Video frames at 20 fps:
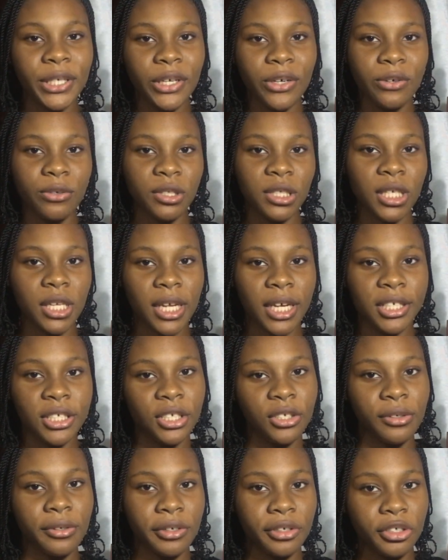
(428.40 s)
you
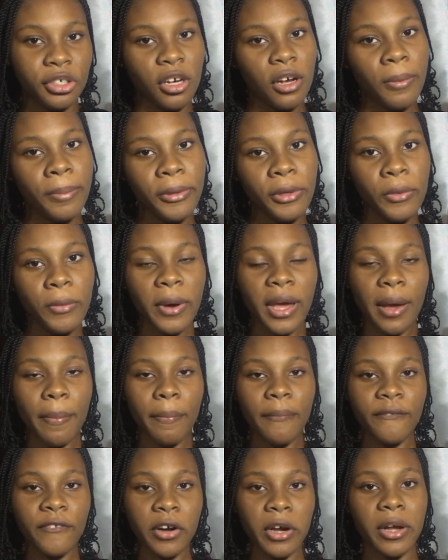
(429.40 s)
selected your job, you wait
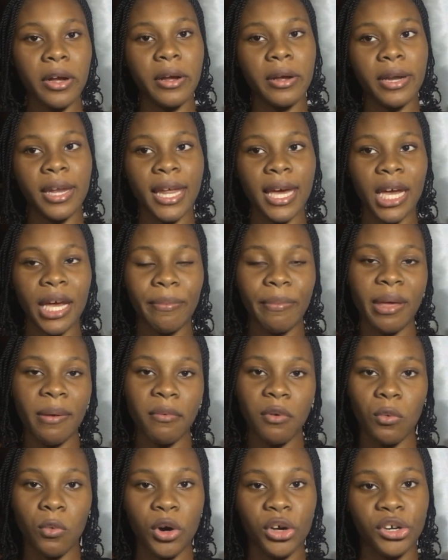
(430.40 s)
for like
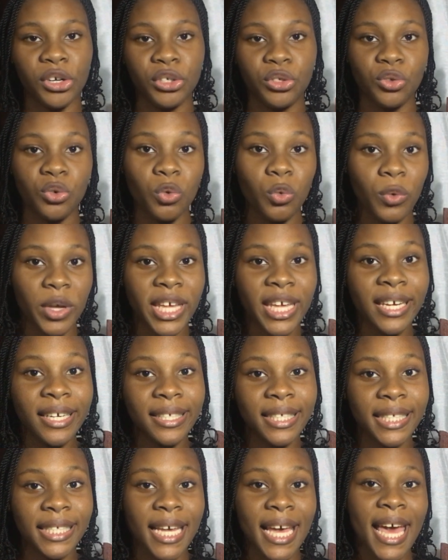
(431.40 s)
maybe 1 or 2
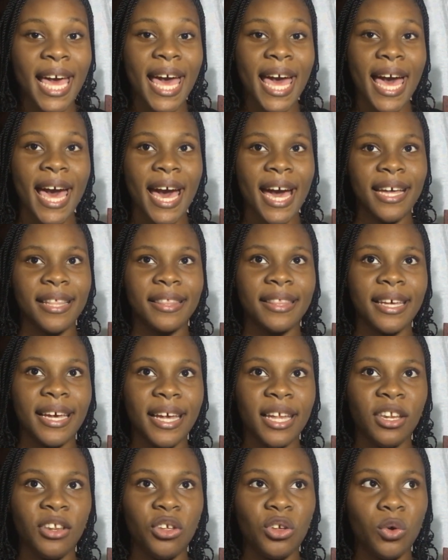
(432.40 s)
weeks, and
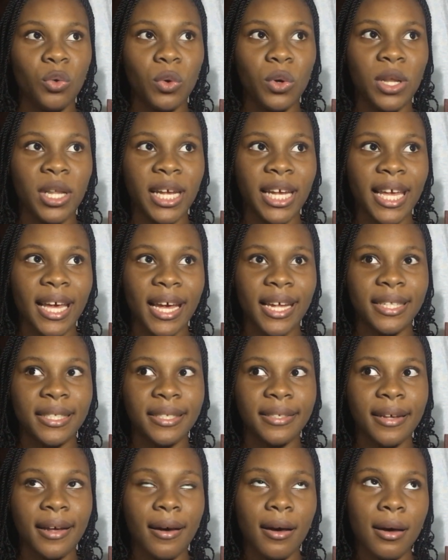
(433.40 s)
then you will
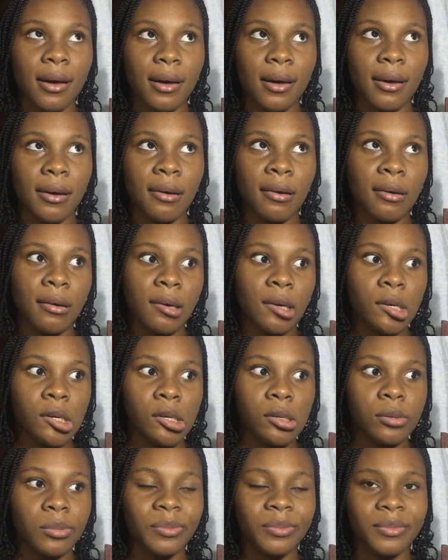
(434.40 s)
get
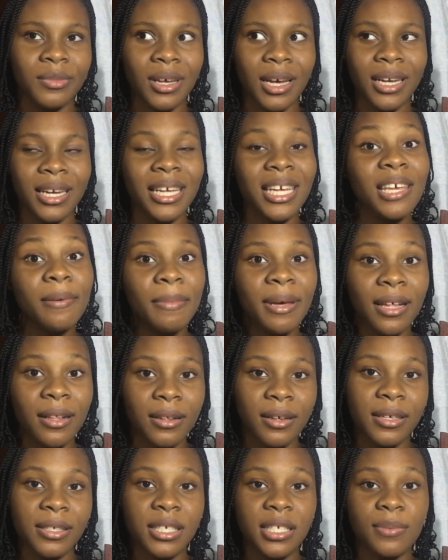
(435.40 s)
an email,
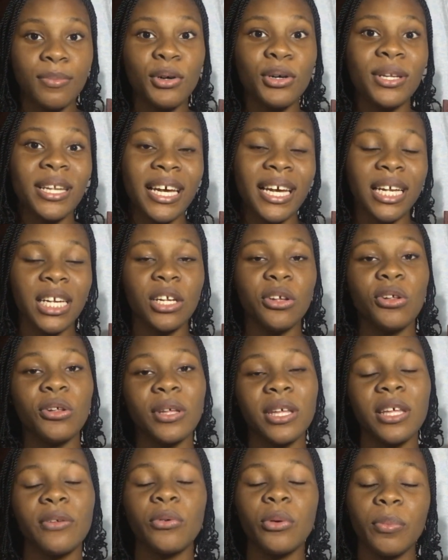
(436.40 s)
because it's more likely
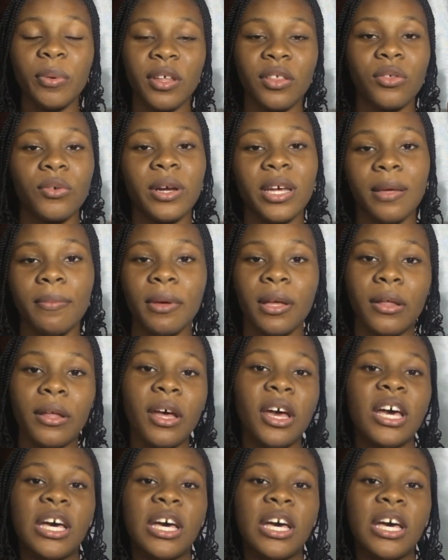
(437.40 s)
it will be through email.